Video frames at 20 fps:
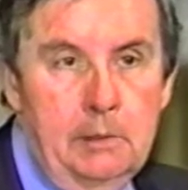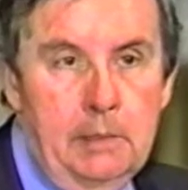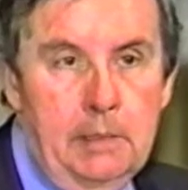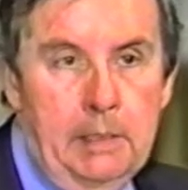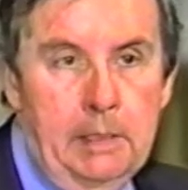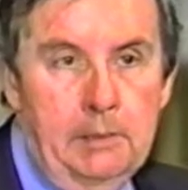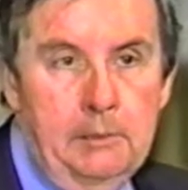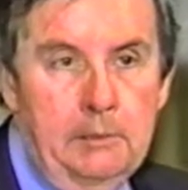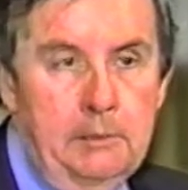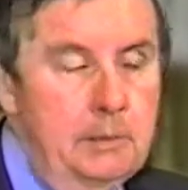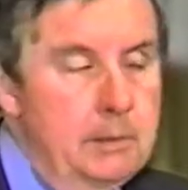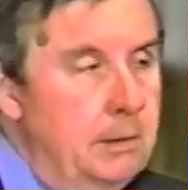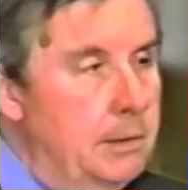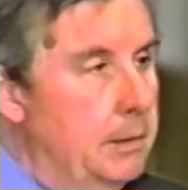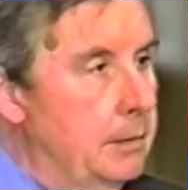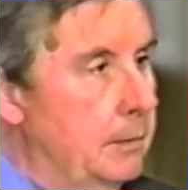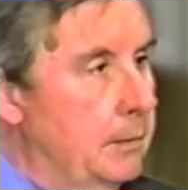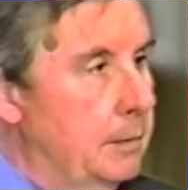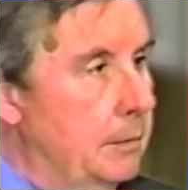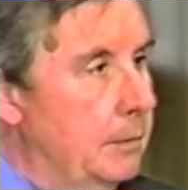And
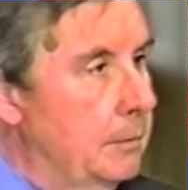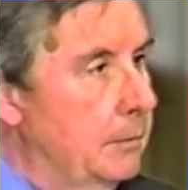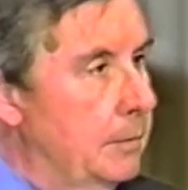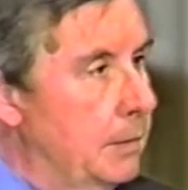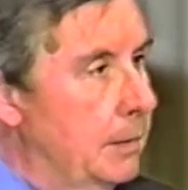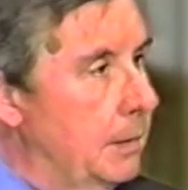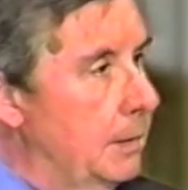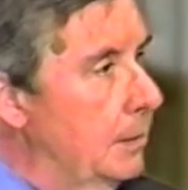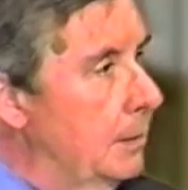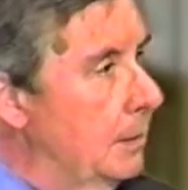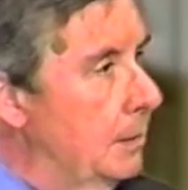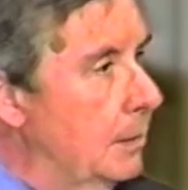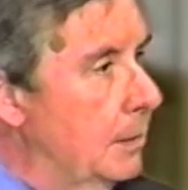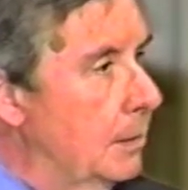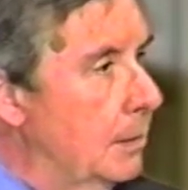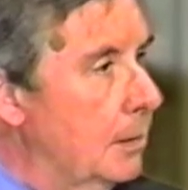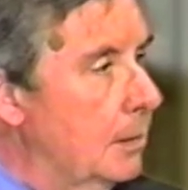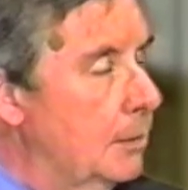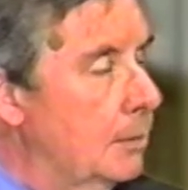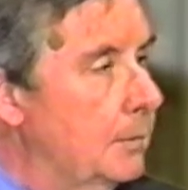the, the,
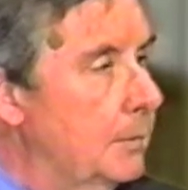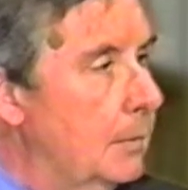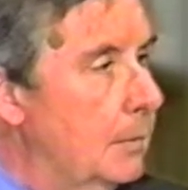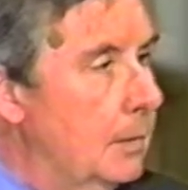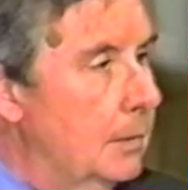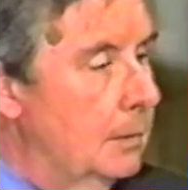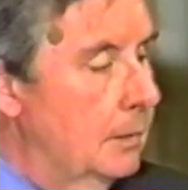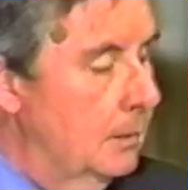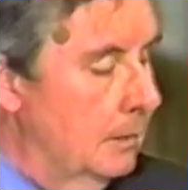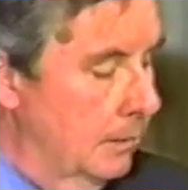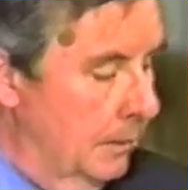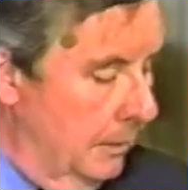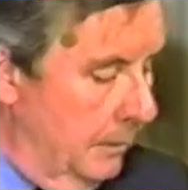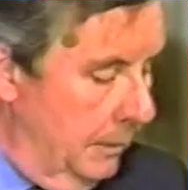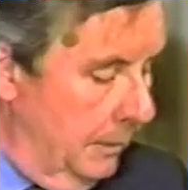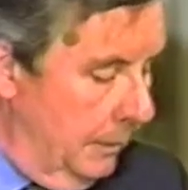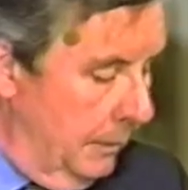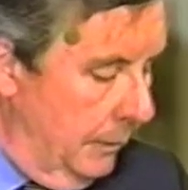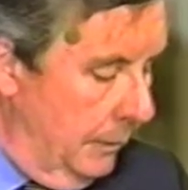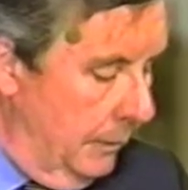uh, uh,
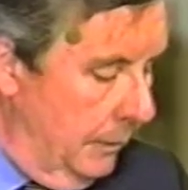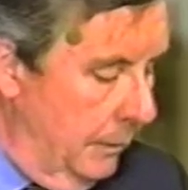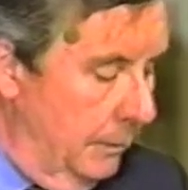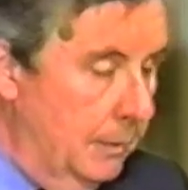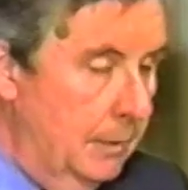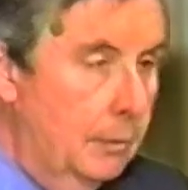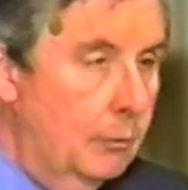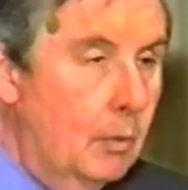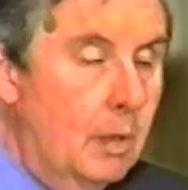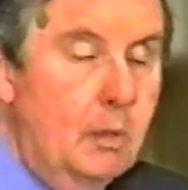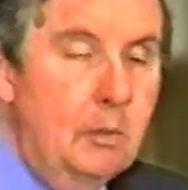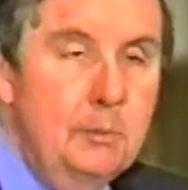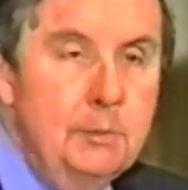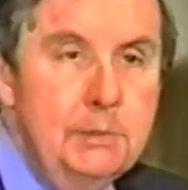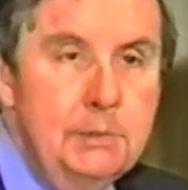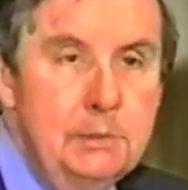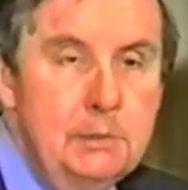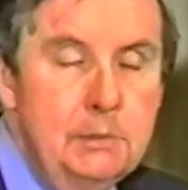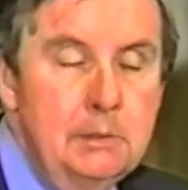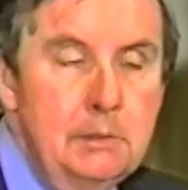the, the
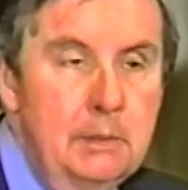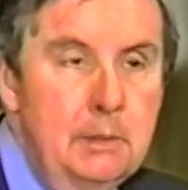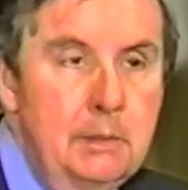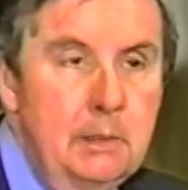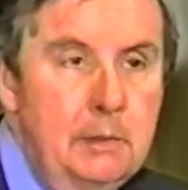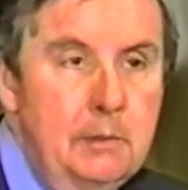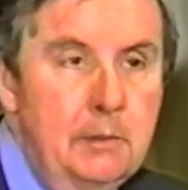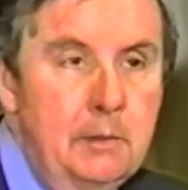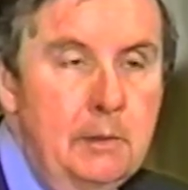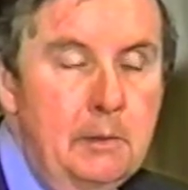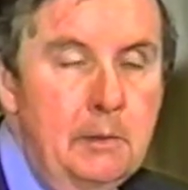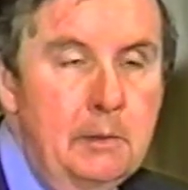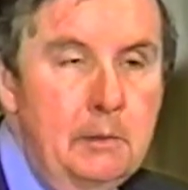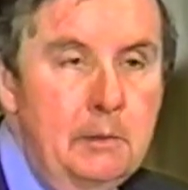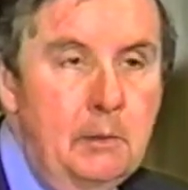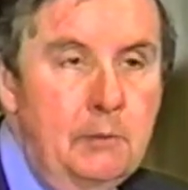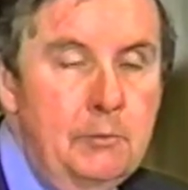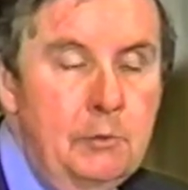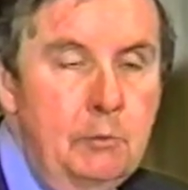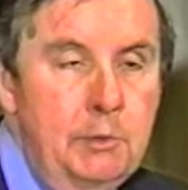realms
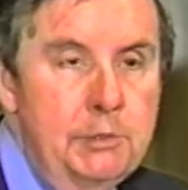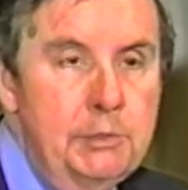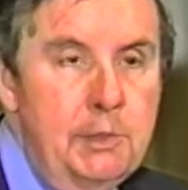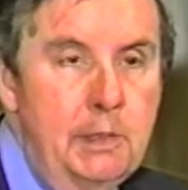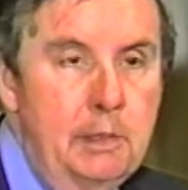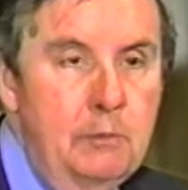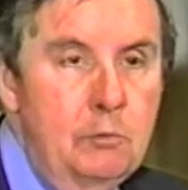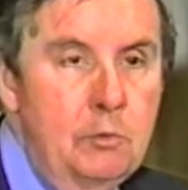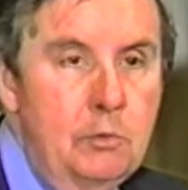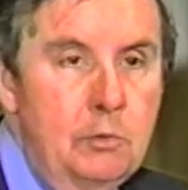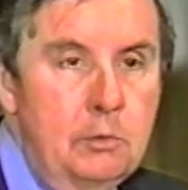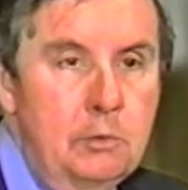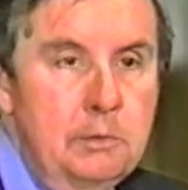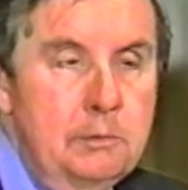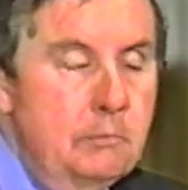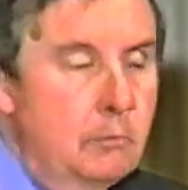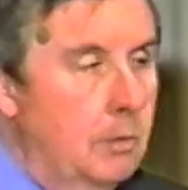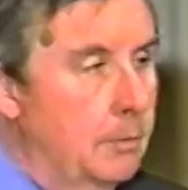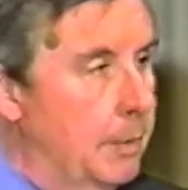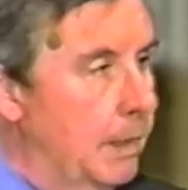uh, over which they
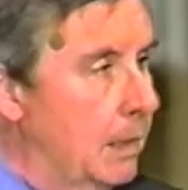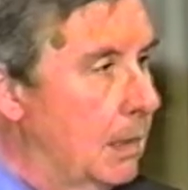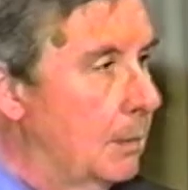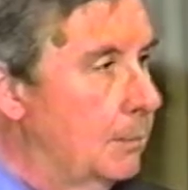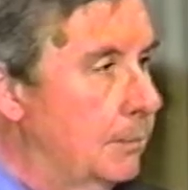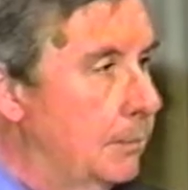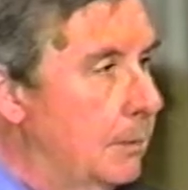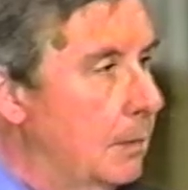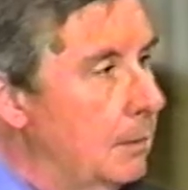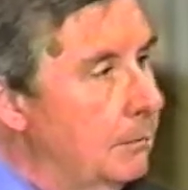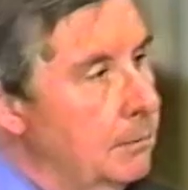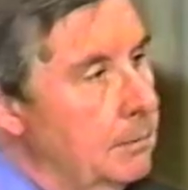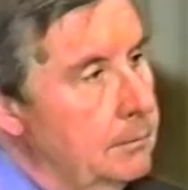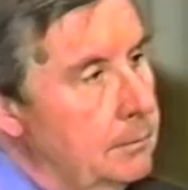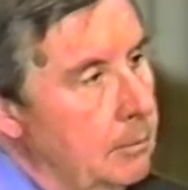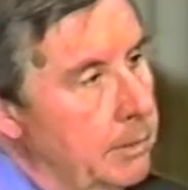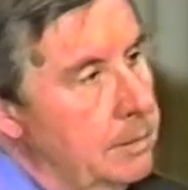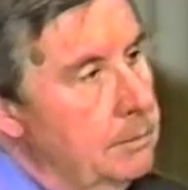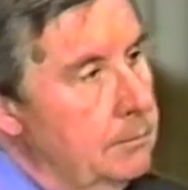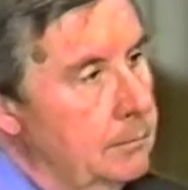ruled were made up of a
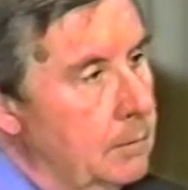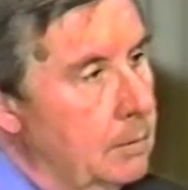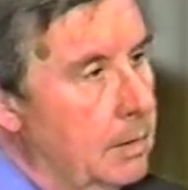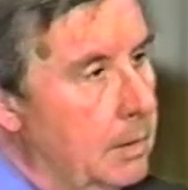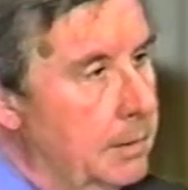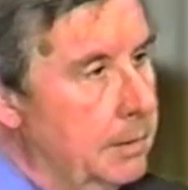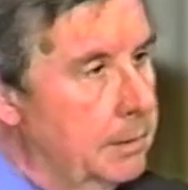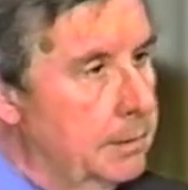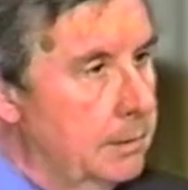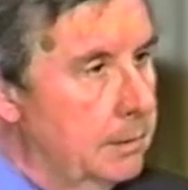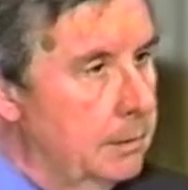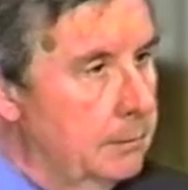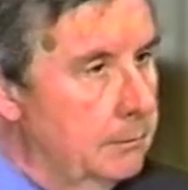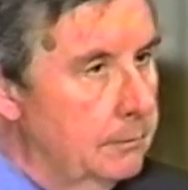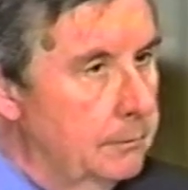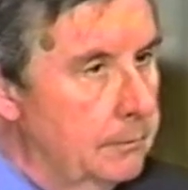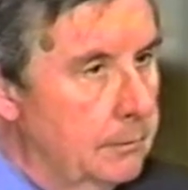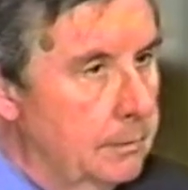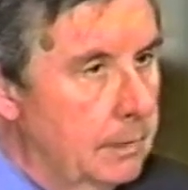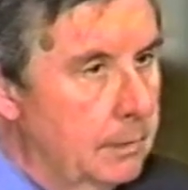great variety
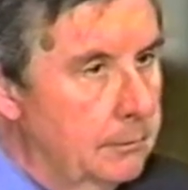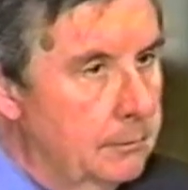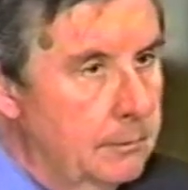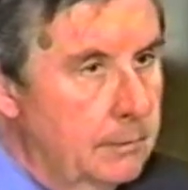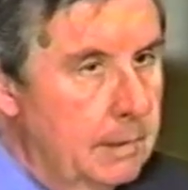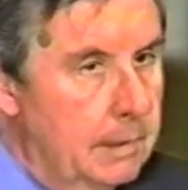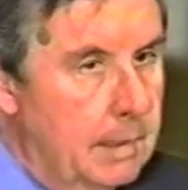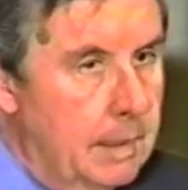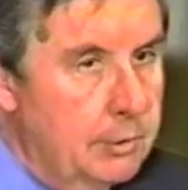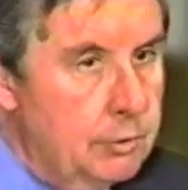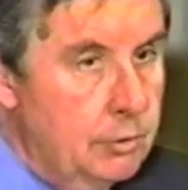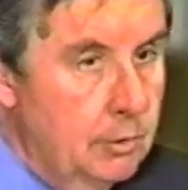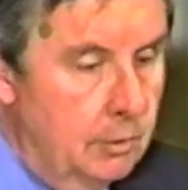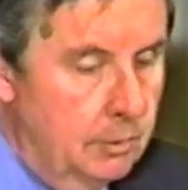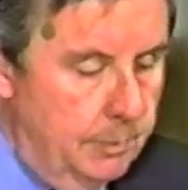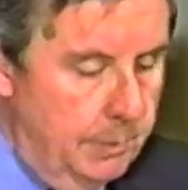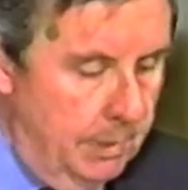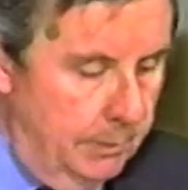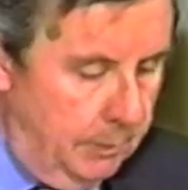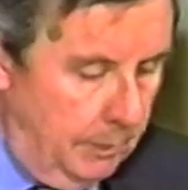of, of
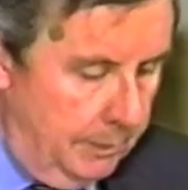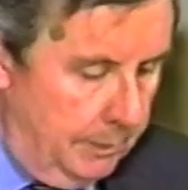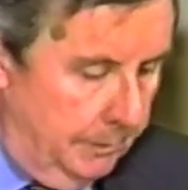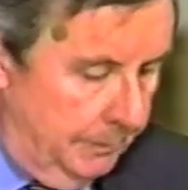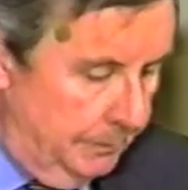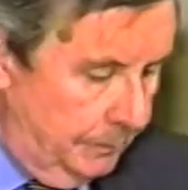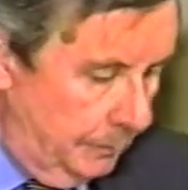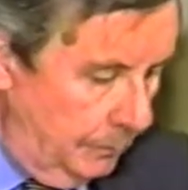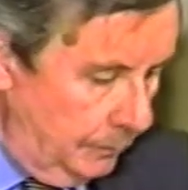national peoples.